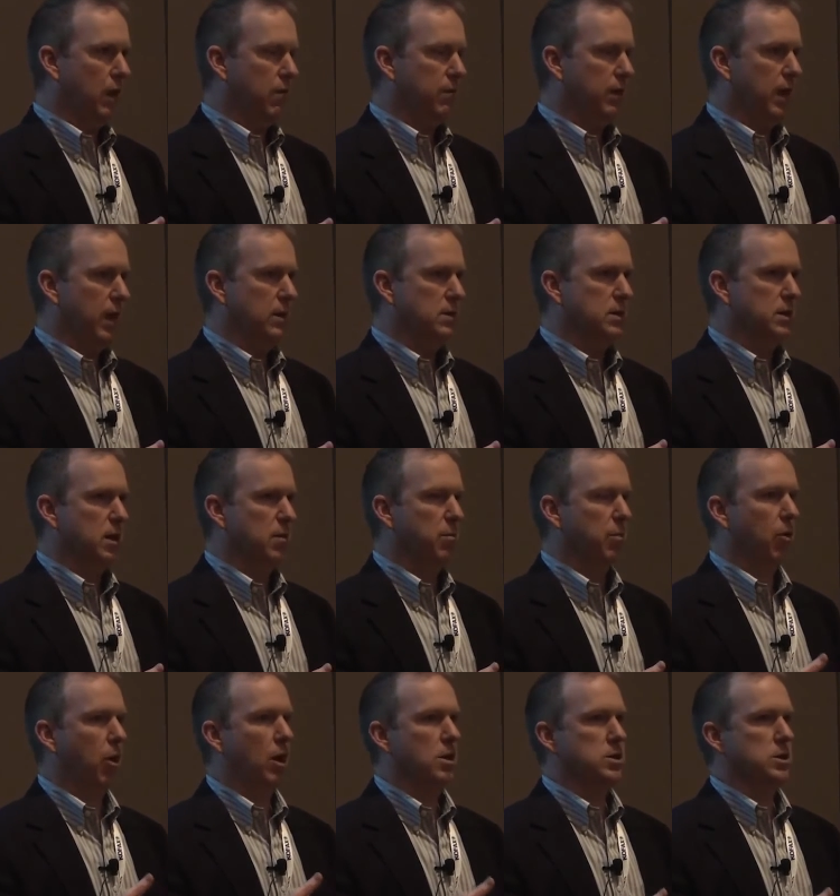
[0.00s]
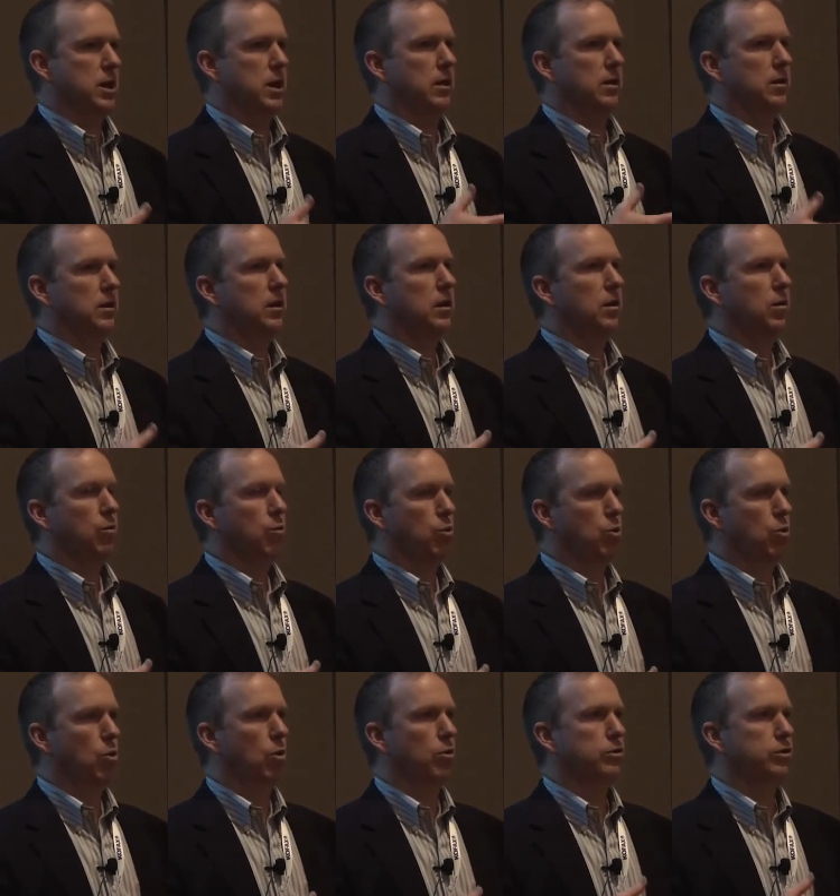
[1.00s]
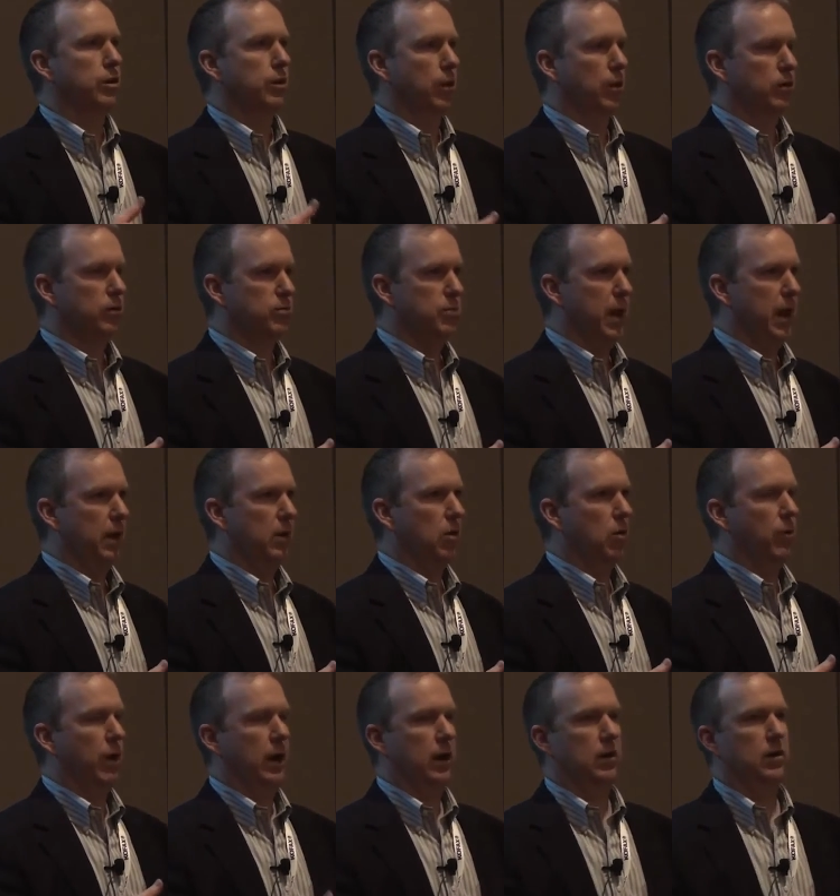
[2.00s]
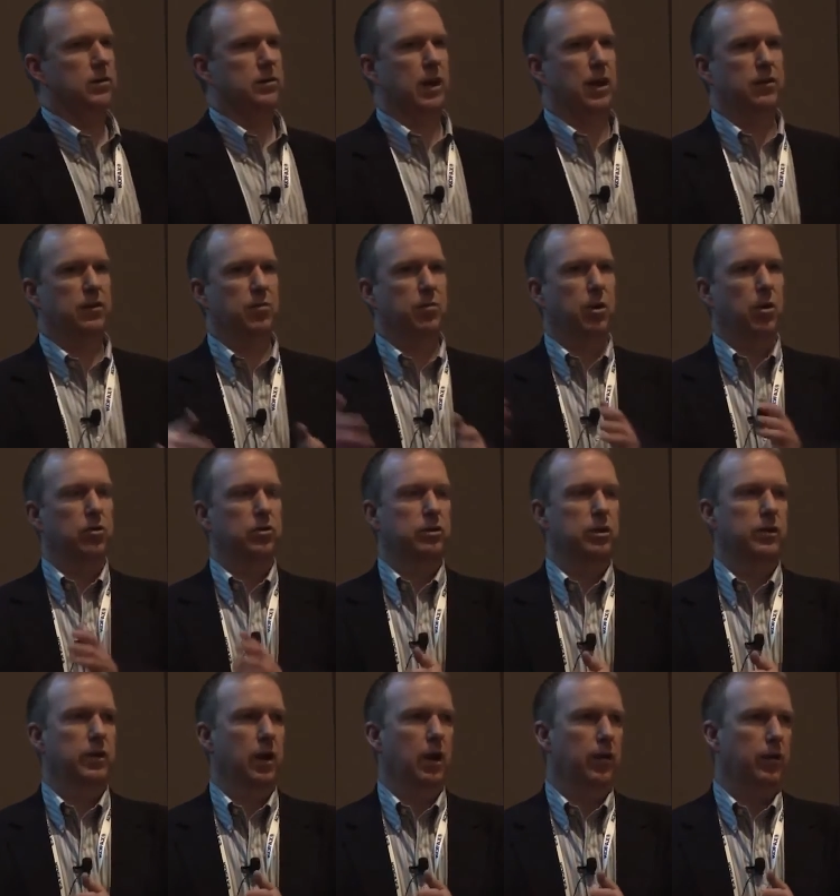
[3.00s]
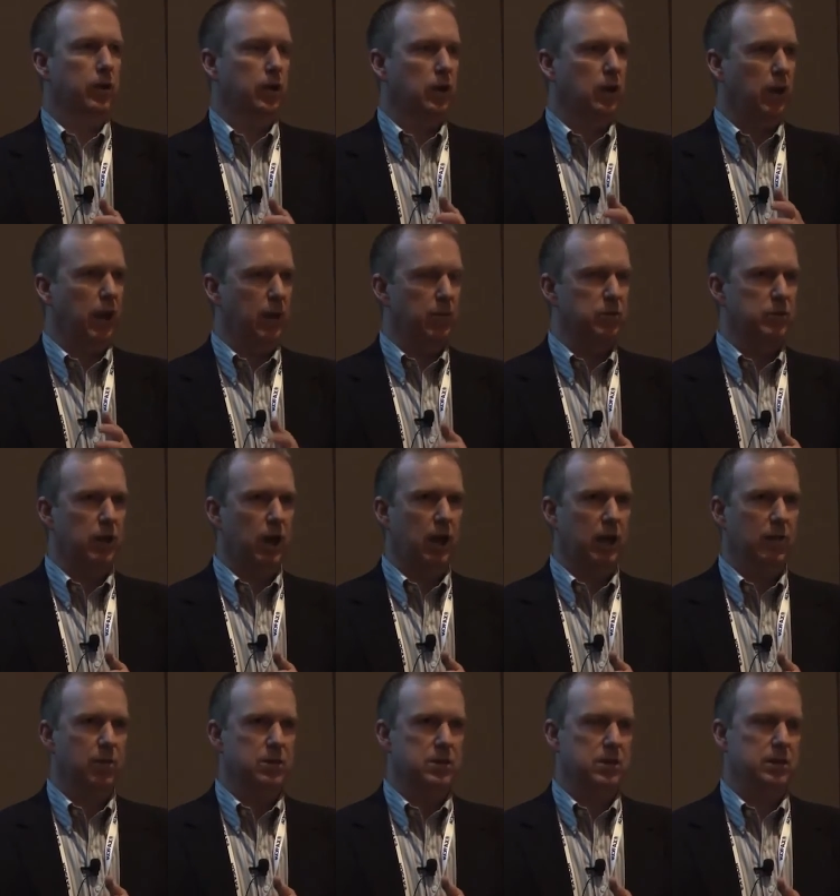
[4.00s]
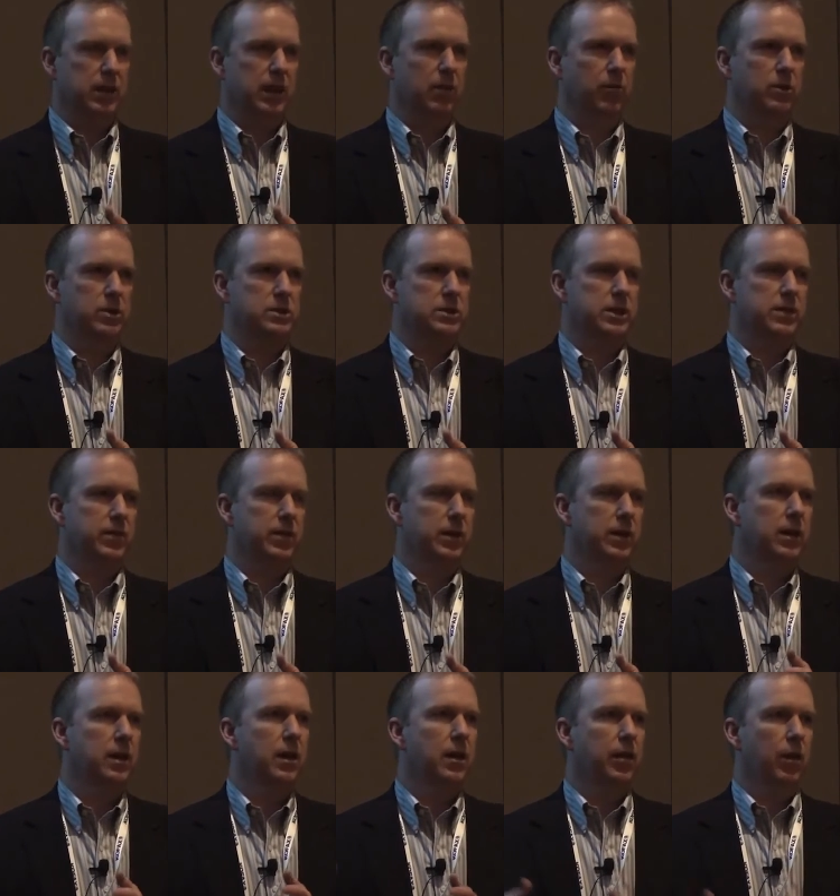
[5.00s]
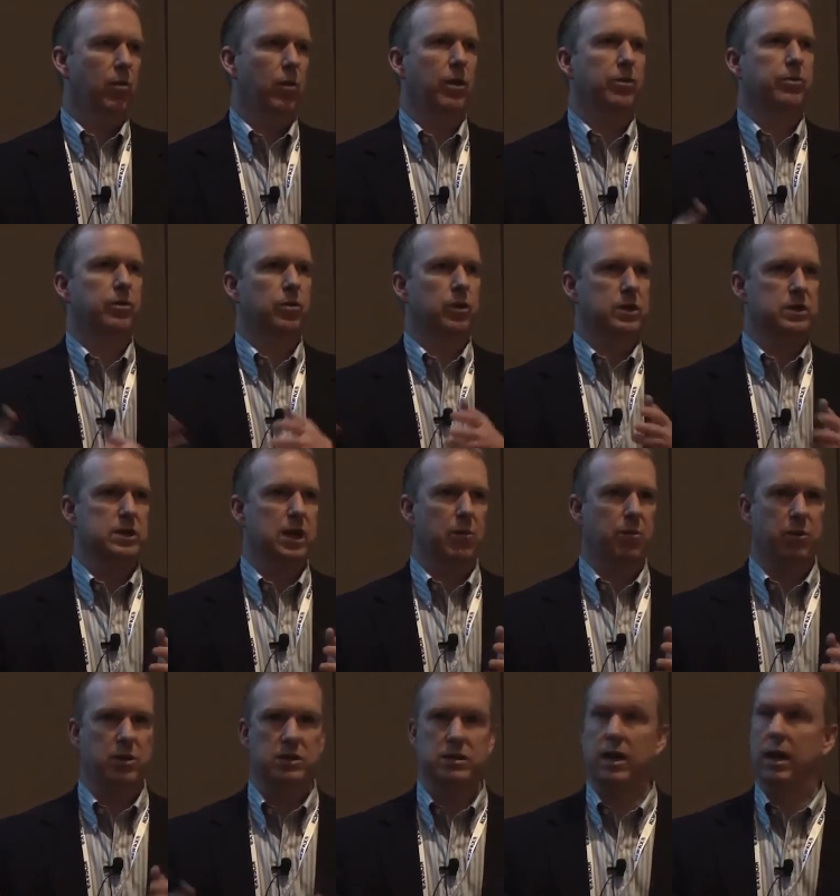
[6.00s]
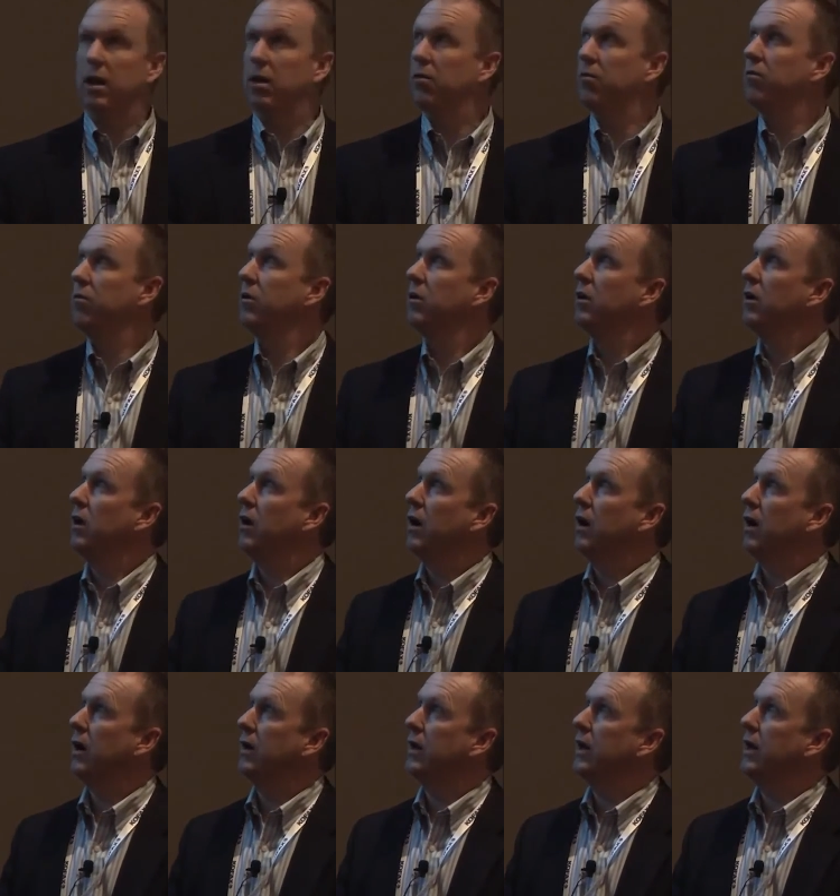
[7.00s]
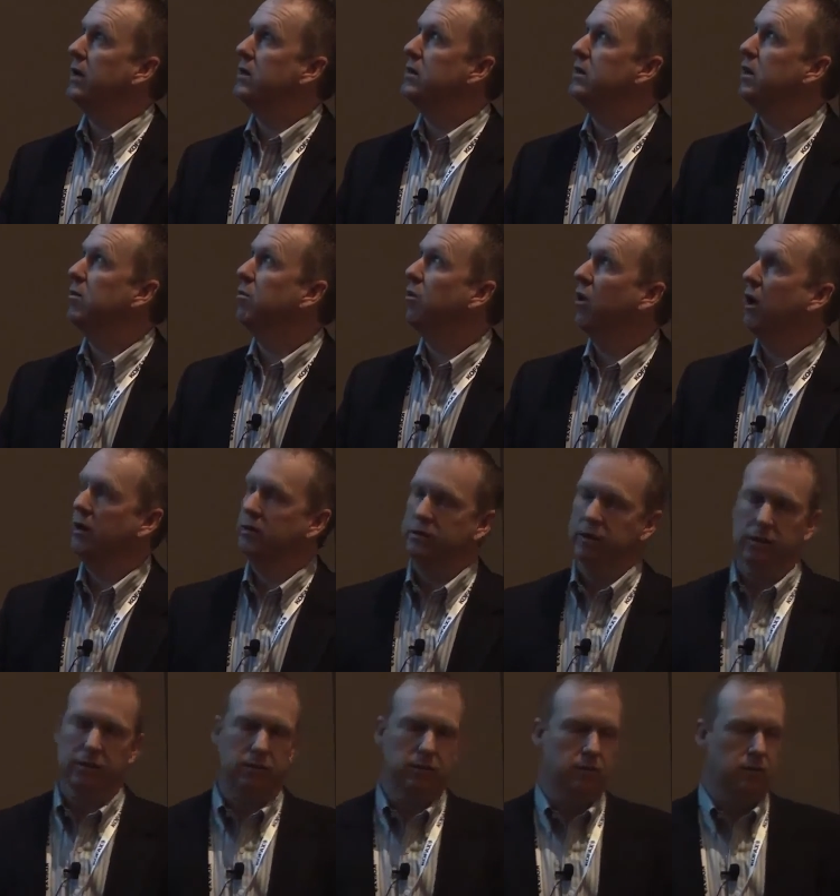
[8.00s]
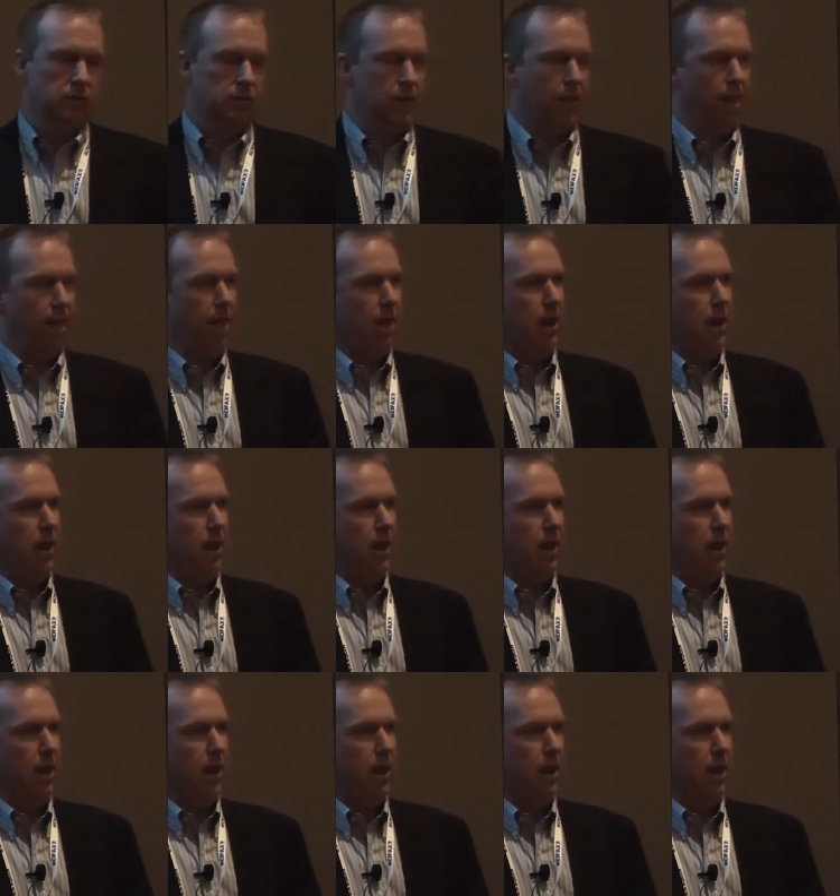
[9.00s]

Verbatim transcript: set of KTM project rules to those medical records as opposed to the other claims documents that they were receiving that went through a separate set of uh, KTM processes.